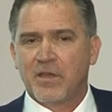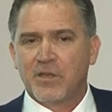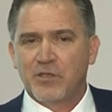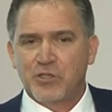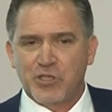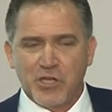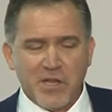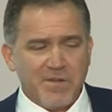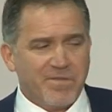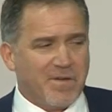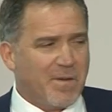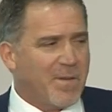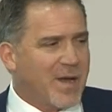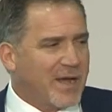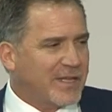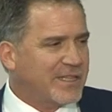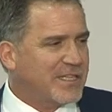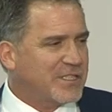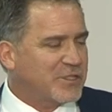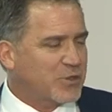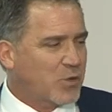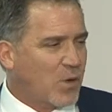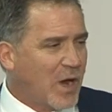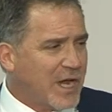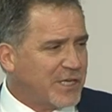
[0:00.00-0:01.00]
Chief among
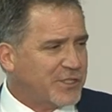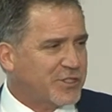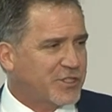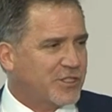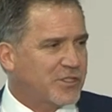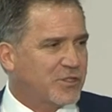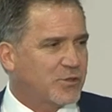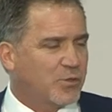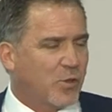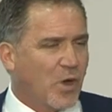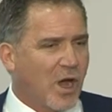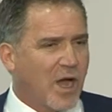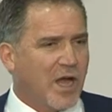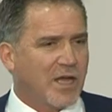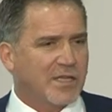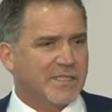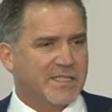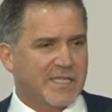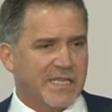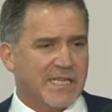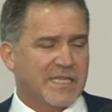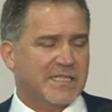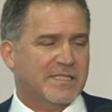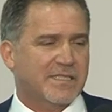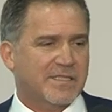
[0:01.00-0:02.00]
these questions was
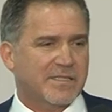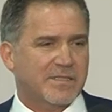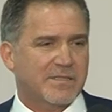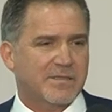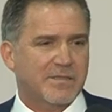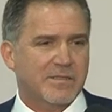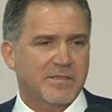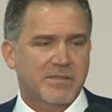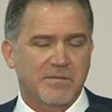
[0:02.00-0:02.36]
this.